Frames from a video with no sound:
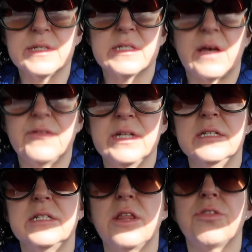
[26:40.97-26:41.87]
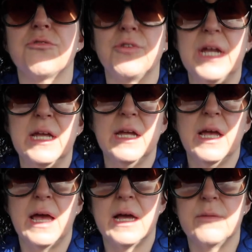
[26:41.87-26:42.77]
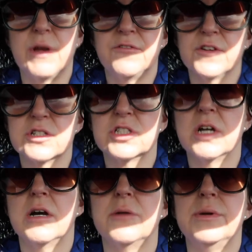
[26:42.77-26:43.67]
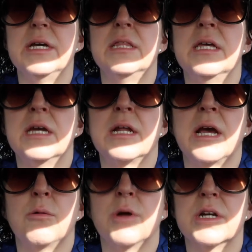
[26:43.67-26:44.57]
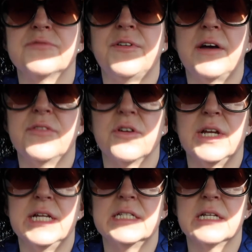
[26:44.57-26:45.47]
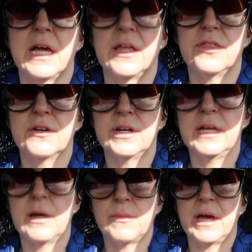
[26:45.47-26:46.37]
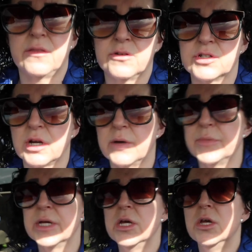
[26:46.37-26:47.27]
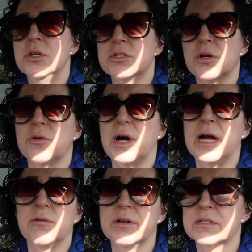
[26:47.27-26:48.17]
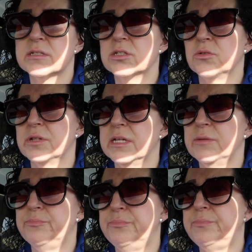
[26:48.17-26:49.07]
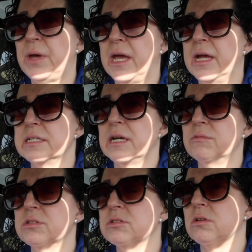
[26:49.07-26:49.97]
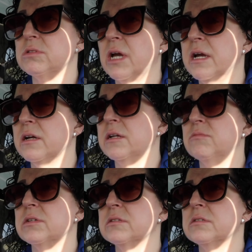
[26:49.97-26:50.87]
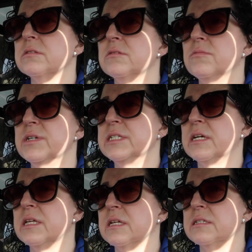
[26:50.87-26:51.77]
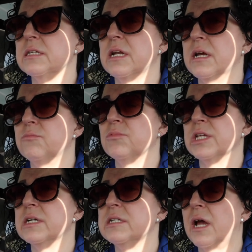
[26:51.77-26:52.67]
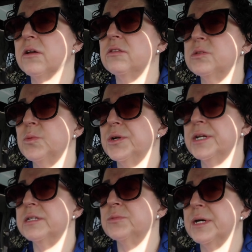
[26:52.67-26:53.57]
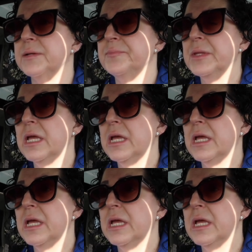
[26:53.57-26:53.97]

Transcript: 7 to 3 at my first job, and then I worked 5:30 to 9:30 at my other job. So I was totally bagged. I was so tired. It was ridiculous, and I'm really tired this morning as well.